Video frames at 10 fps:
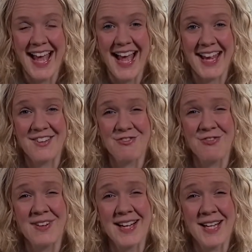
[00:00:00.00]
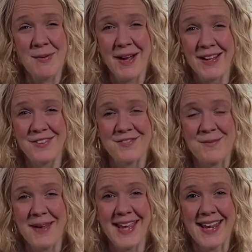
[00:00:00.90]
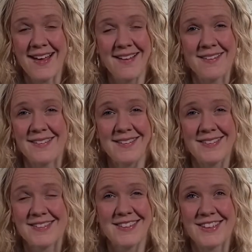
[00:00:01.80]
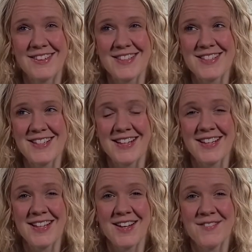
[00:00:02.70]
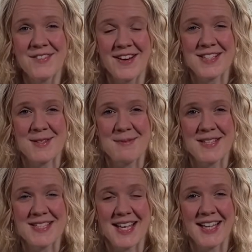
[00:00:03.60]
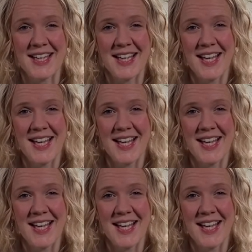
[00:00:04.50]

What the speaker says: And it really worked for me. Oh gosh, I loved writing music.